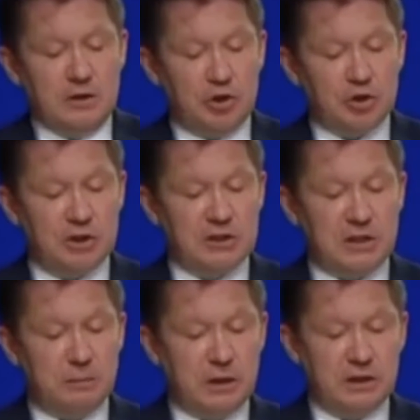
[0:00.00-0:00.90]
model,
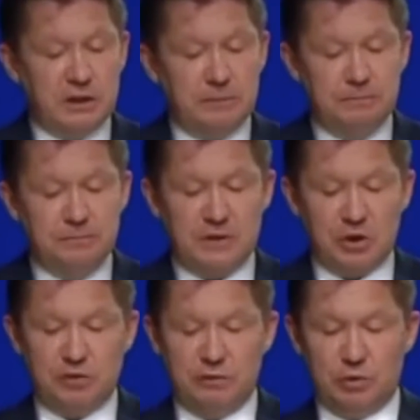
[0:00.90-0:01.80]
they needed to be
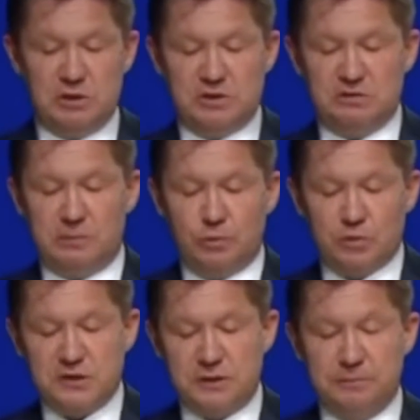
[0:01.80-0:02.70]
more aware
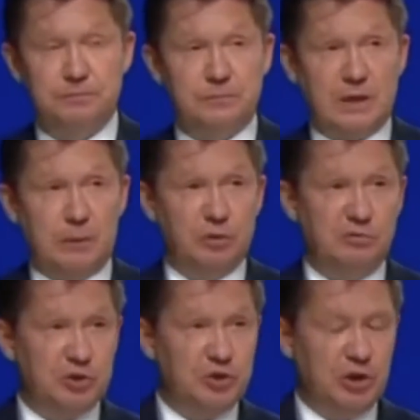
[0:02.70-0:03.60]
of how
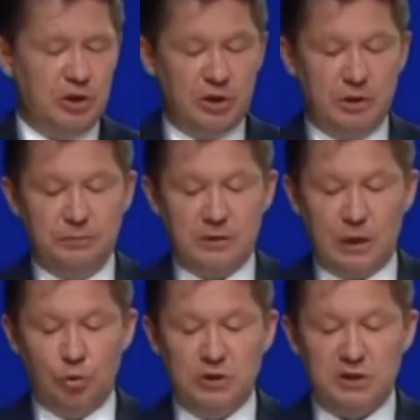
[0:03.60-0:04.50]
geopolitics impacts their
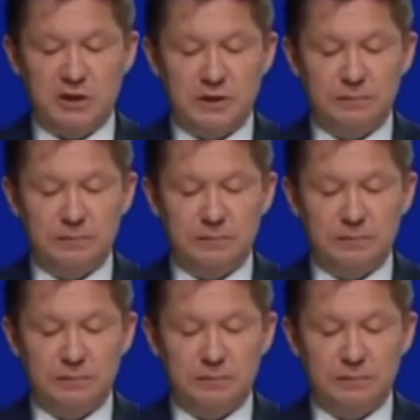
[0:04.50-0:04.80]
businesses.